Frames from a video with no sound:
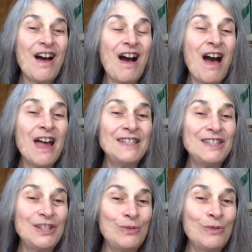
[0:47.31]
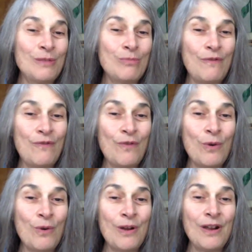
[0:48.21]
I do a
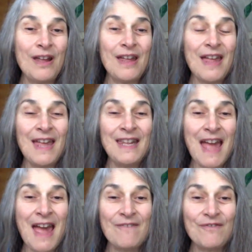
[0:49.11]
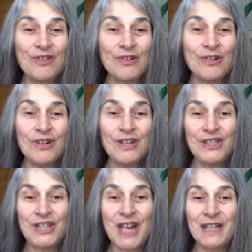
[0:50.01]
before and after
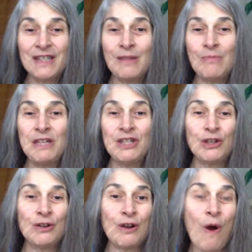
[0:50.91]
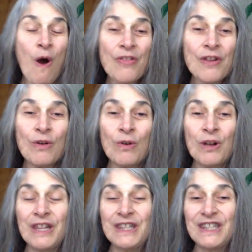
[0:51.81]
check to be sure all their
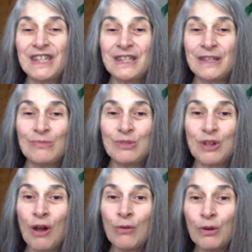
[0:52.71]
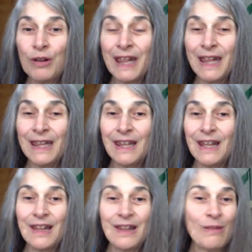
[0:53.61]
organ systems are working
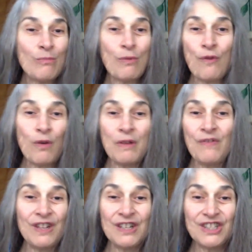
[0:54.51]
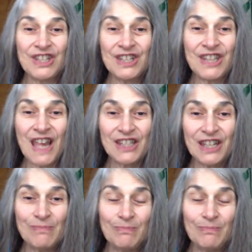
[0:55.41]
before we finish the session.